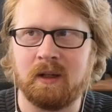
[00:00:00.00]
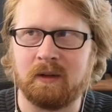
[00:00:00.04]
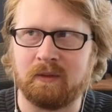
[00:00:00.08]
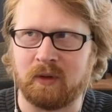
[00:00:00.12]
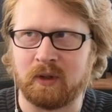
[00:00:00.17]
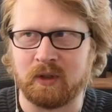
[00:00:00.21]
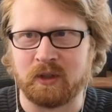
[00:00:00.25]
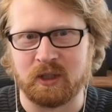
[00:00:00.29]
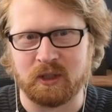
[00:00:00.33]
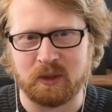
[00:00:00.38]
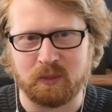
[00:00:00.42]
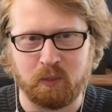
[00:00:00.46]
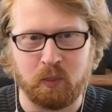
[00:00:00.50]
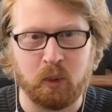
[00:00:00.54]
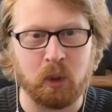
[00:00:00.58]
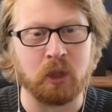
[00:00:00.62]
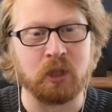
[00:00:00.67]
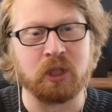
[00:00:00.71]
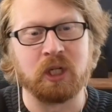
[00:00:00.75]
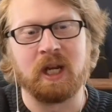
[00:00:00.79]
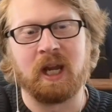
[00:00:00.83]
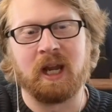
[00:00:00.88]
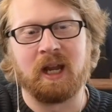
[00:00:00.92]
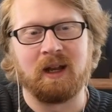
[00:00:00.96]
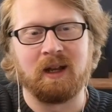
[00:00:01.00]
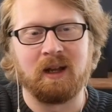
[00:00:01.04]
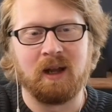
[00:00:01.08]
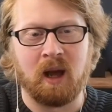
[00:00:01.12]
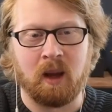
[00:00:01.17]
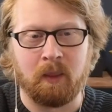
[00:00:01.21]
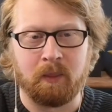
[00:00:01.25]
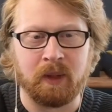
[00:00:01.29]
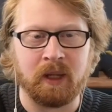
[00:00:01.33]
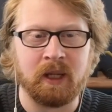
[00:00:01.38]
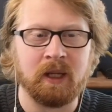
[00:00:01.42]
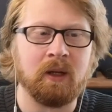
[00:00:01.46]
versus pushing it
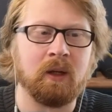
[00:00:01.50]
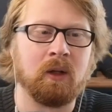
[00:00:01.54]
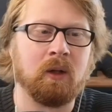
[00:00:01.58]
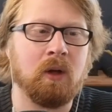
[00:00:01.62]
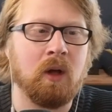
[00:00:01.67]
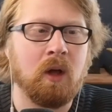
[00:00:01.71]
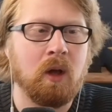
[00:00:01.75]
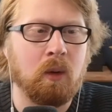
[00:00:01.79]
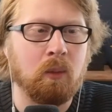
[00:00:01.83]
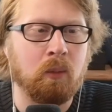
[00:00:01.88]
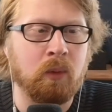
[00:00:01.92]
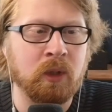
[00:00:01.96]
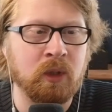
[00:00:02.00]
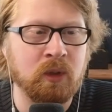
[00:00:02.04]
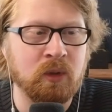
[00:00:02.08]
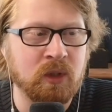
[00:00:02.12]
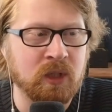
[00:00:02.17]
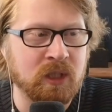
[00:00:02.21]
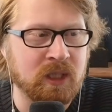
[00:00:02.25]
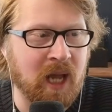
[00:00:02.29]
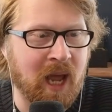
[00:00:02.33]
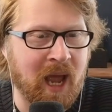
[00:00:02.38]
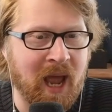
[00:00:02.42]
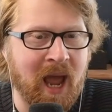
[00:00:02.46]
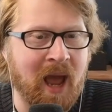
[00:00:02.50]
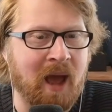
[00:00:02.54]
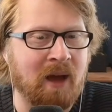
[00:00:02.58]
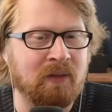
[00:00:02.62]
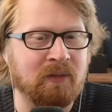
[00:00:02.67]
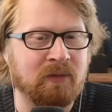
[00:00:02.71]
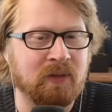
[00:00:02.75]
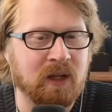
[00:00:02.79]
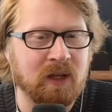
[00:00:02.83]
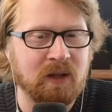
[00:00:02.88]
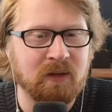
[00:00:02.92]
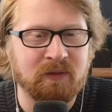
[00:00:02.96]
up a hill when you just
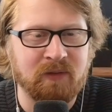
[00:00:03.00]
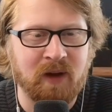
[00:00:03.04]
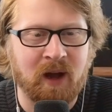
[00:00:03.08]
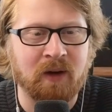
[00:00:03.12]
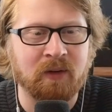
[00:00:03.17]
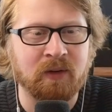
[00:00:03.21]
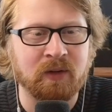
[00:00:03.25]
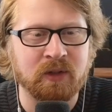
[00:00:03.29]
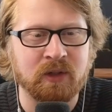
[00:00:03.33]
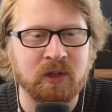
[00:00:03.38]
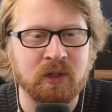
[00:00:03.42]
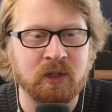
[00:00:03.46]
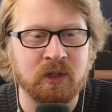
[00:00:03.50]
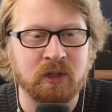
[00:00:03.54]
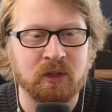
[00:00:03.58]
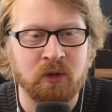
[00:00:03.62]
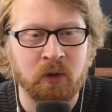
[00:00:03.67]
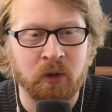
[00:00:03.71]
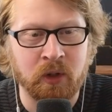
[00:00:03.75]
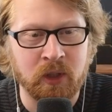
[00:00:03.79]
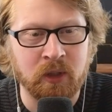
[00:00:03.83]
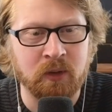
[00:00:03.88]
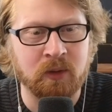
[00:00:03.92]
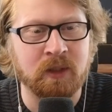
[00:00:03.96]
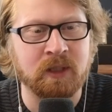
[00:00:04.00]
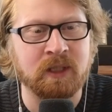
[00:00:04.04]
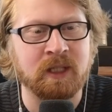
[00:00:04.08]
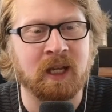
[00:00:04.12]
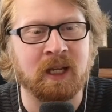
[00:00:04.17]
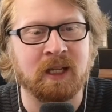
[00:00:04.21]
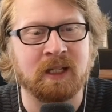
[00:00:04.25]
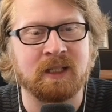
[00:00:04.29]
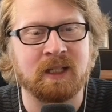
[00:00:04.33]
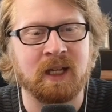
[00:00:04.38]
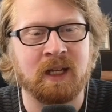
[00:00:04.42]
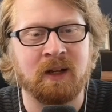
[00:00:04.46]
have founders who just know you
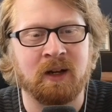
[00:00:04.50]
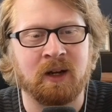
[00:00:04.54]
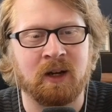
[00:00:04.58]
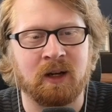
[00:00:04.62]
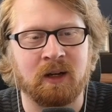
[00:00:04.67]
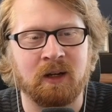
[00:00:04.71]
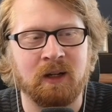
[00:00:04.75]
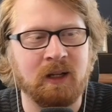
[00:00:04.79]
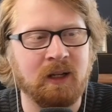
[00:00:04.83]
exist and are